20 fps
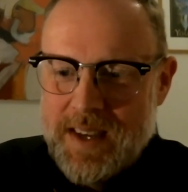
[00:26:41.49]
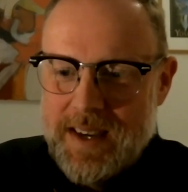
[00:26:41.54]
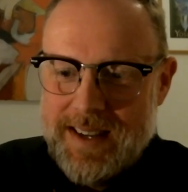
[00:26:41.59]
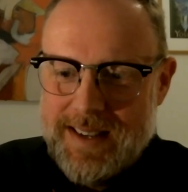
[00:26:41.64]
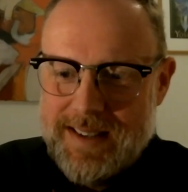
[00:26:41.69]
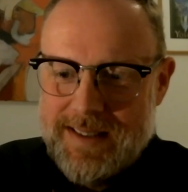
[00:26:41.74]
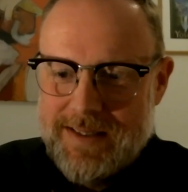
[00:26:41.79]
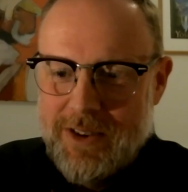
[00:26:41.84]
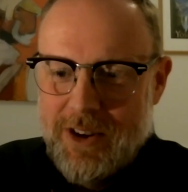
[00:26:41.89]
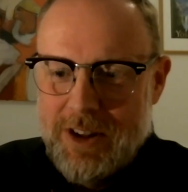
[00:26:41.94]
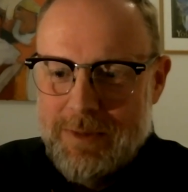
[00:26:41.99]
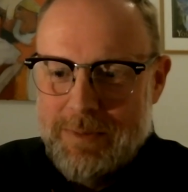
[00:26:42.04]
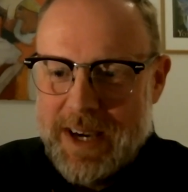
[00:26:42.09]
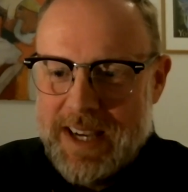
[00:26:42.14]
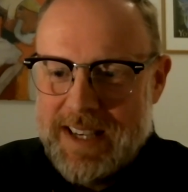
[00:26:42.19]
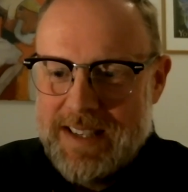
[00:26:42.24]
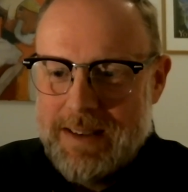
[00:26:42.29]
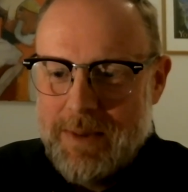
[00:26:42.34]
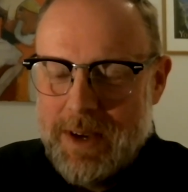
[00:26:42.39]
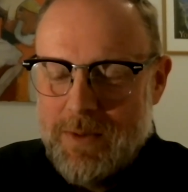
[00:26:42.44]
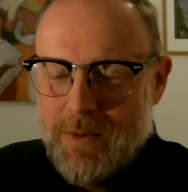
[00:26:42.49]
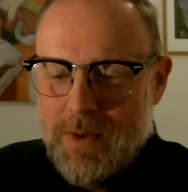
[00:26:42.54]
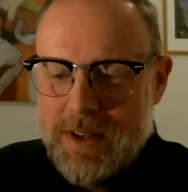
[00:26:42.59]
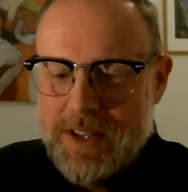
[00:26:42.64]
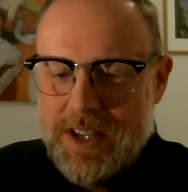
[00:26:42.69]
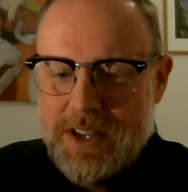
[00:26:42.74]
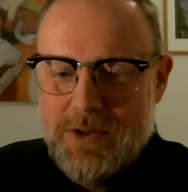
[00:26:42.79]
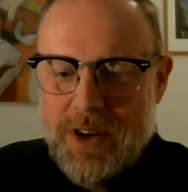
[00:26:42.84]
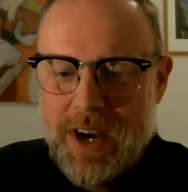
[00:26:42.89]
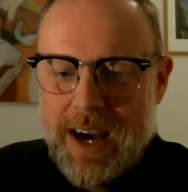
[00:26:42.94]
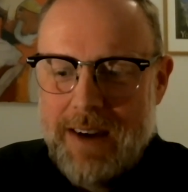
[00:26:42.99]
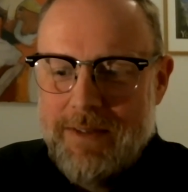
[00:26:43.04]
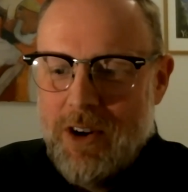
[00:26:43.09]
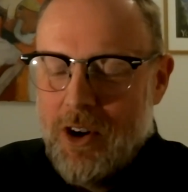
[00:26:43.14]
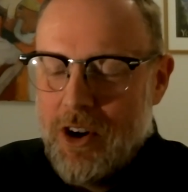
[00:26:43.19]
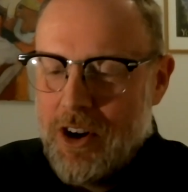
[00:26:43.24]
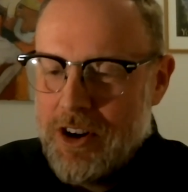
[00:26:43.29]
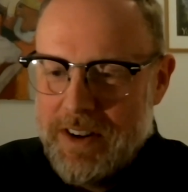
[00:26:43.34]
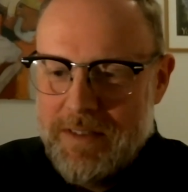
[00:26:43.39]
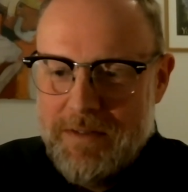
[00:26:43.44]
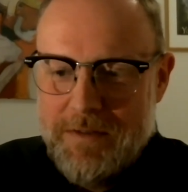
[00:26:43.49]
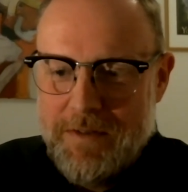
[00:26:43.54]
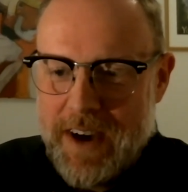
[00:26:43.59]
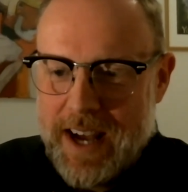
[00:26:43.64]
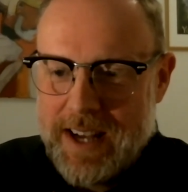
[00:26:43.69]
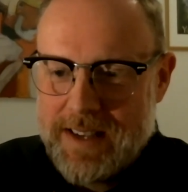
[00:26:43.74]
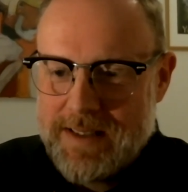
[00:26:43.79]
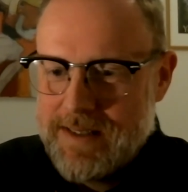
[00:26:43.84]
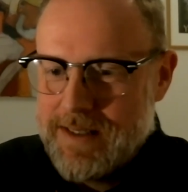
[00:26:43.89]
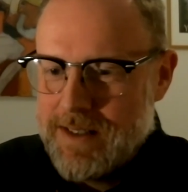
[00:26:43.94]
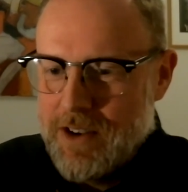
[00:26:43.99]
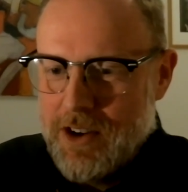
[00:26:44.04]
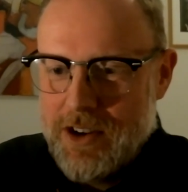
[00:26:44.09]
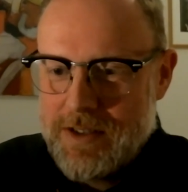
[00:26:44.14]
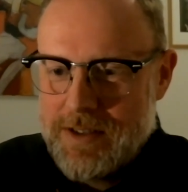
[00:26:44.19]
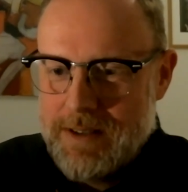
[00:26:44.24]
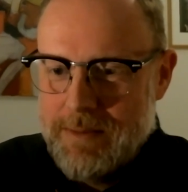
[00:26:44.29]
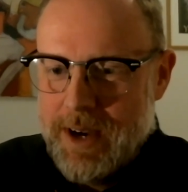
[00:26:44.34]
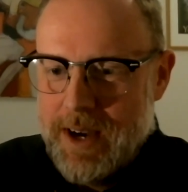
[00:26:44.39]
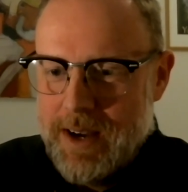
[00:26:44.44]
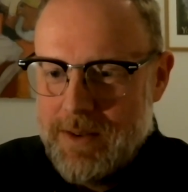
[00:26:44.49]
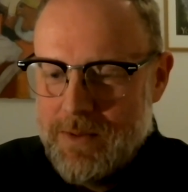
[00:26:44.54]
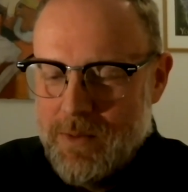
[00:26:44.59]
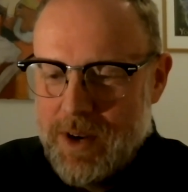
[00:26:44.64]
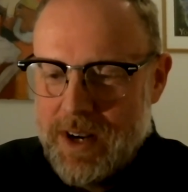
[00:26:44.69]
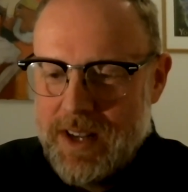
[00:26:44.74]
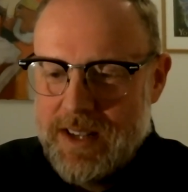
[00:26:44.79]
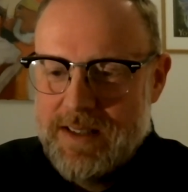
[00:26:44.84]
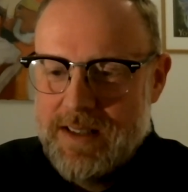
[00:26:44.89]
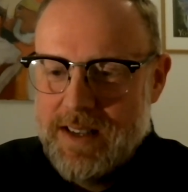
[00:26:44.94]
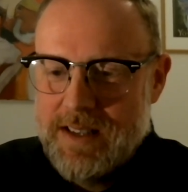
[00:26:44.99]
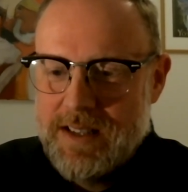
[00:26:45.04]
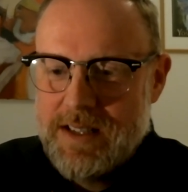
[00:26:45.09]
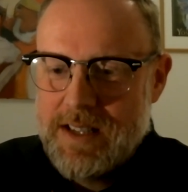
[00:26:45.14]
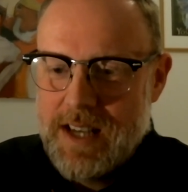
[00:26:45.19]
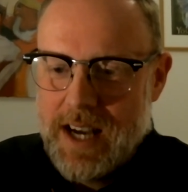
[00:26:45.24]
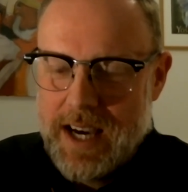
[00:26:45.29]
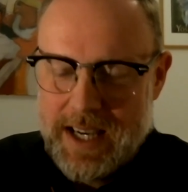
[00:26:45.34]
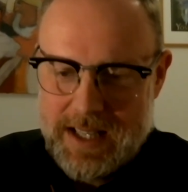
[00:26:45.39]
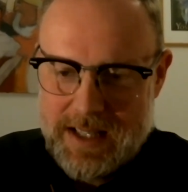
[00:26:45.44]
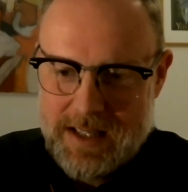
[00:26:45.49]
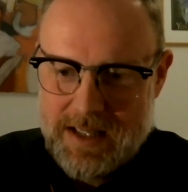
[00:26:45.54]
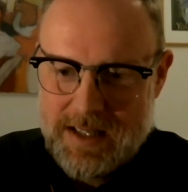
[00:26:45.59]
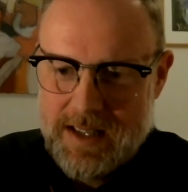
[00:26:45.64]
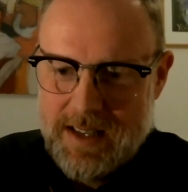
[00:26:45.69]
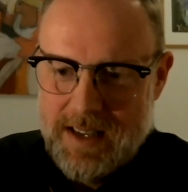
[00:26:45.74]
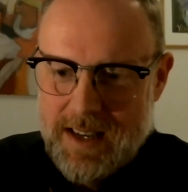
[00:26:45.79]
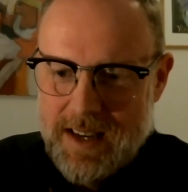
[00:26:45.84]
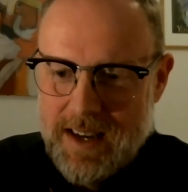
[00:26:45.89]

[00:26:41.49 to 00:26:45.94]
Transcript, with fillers: installed base i mean did you have hard and fast thoughts about what is the size